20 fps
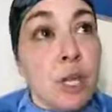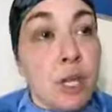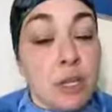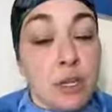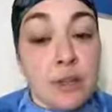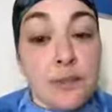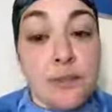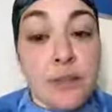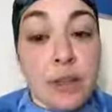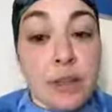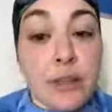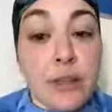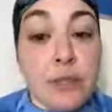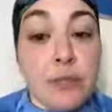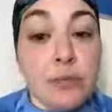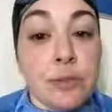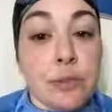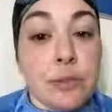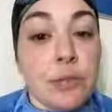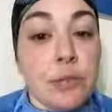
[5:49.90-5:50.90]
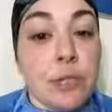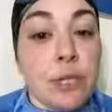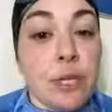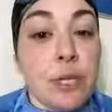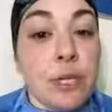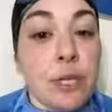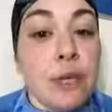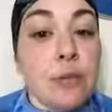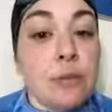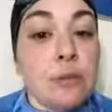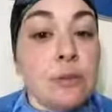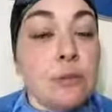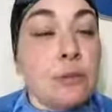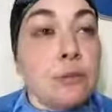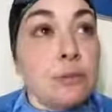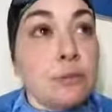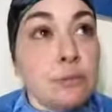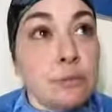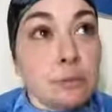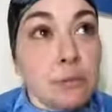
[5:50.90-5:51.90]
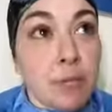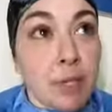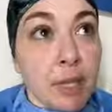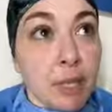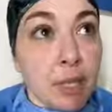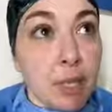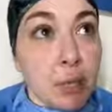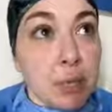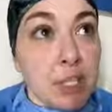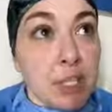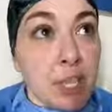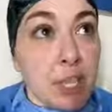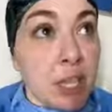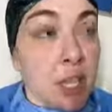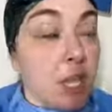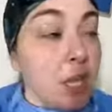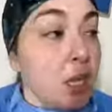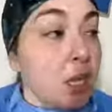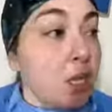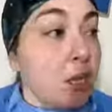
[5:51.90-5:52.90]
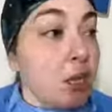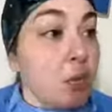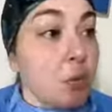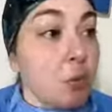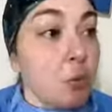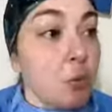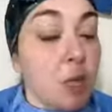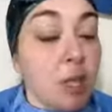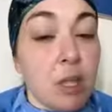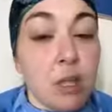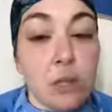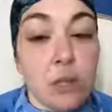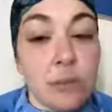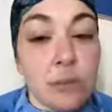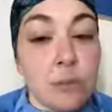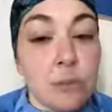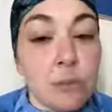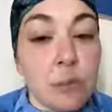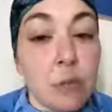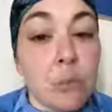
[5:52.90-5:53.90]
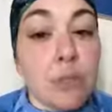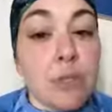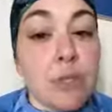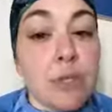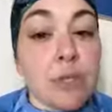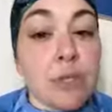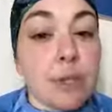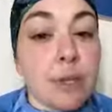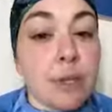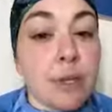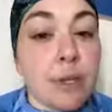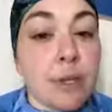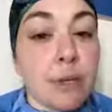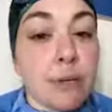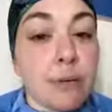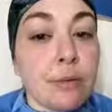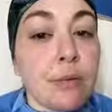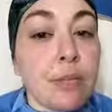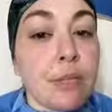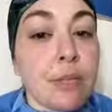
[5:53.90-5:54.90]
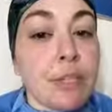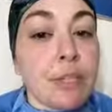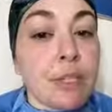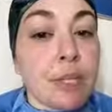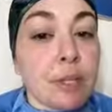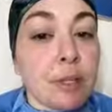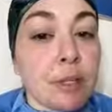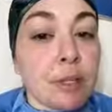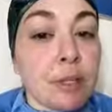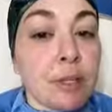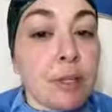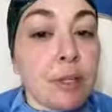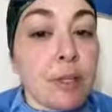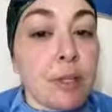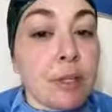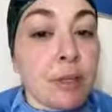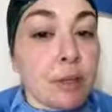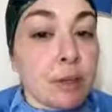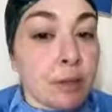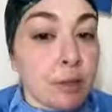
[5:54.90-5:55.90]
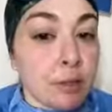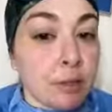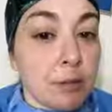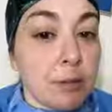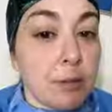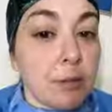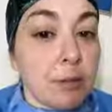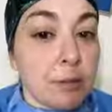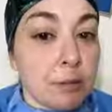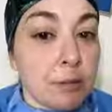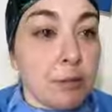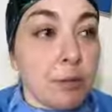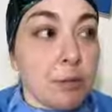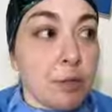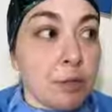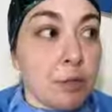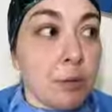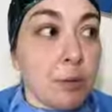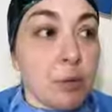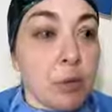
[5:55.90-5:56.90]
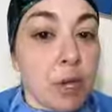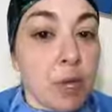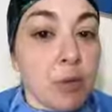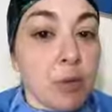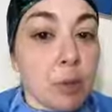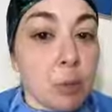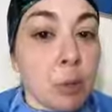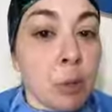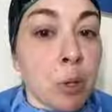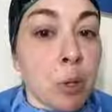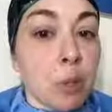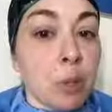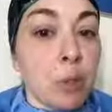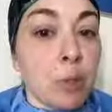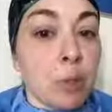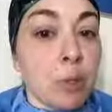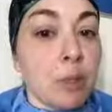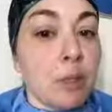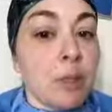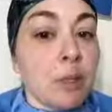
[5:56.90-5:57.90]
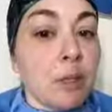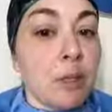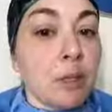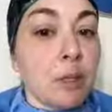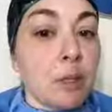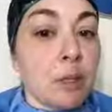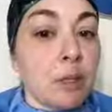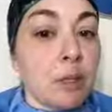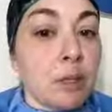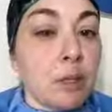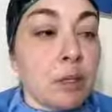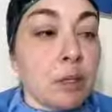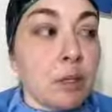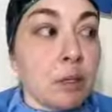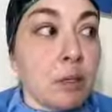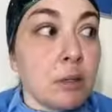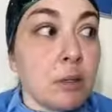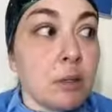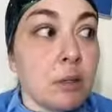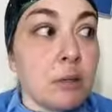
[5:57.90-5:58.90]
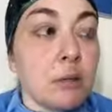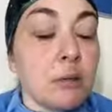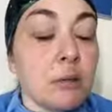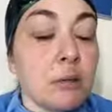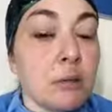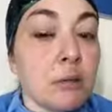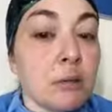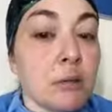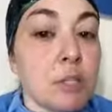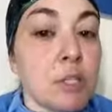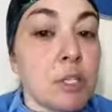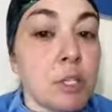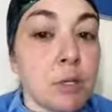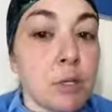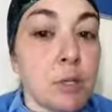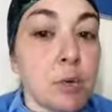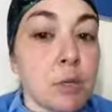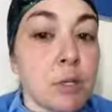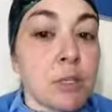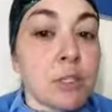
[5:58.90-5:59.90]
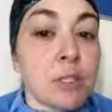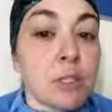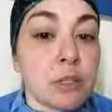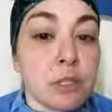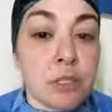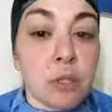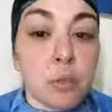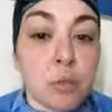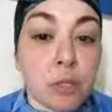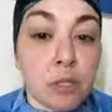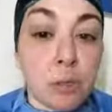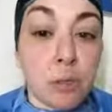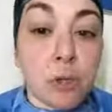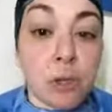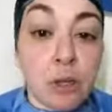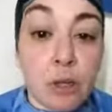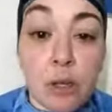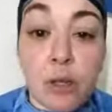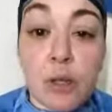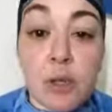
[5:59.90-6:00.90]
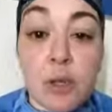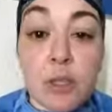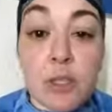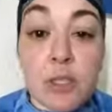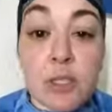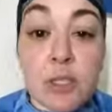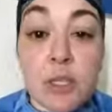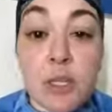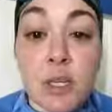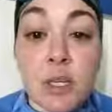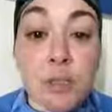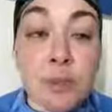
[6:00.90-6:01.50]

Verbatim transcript: And I finally figured that out. And I kept saying, hey, you know what? His white blood cell count is steadily like, you know, we're having a problem with it. Like, do you want to start some antibiotics?